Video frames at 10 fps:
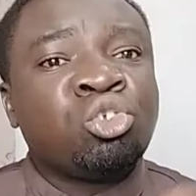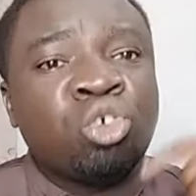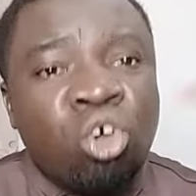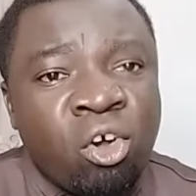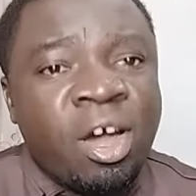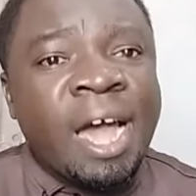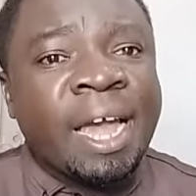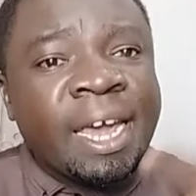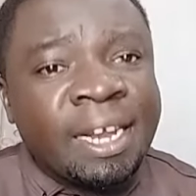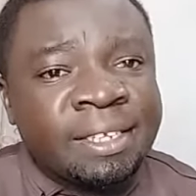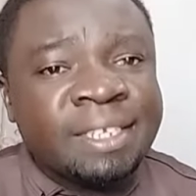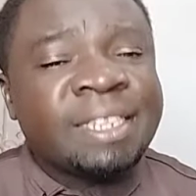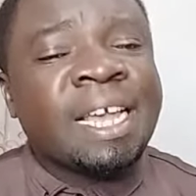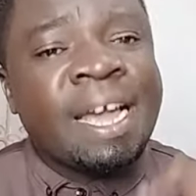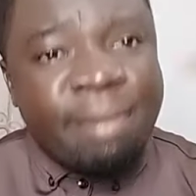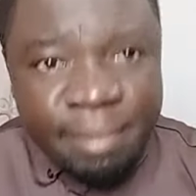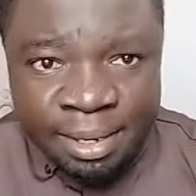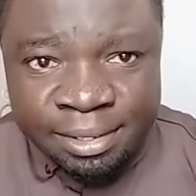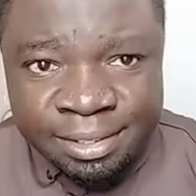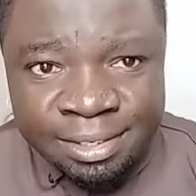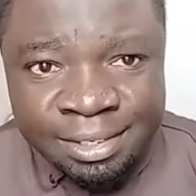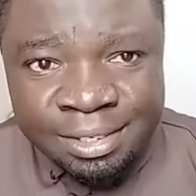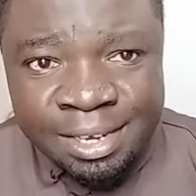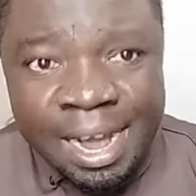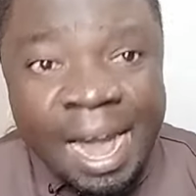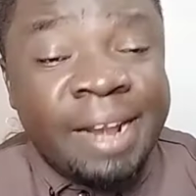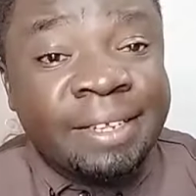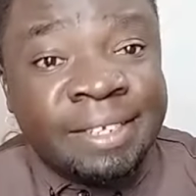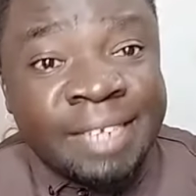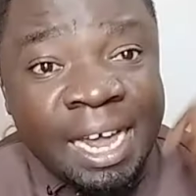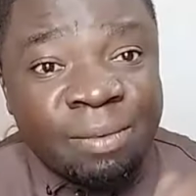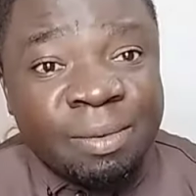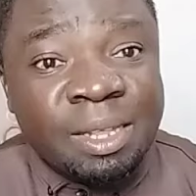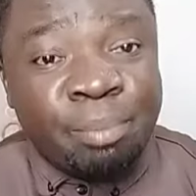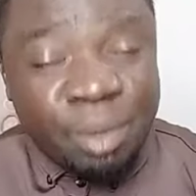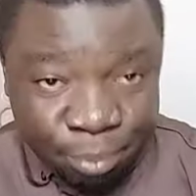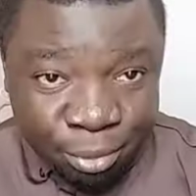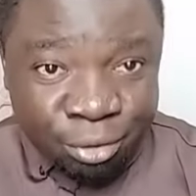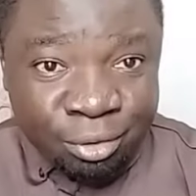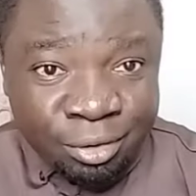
to go against the government and stand with the people,